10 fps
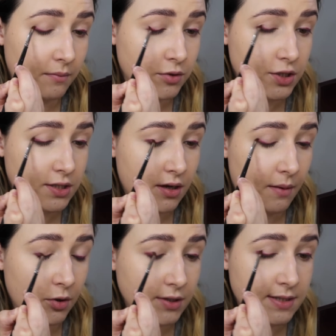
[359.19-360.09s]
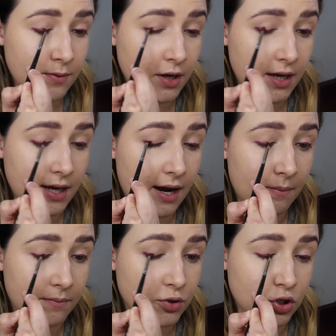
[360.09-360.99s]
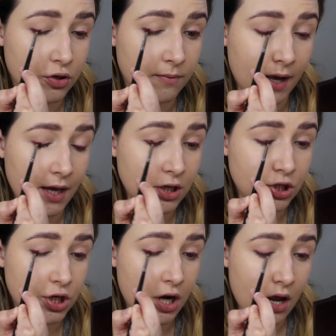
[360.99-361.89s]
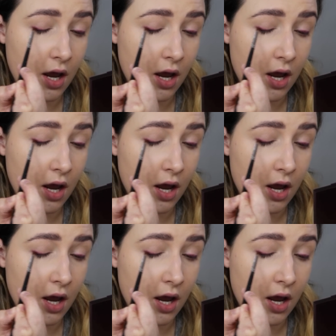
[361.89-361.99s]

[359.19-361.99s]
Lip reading: I'm not smoking it up too much.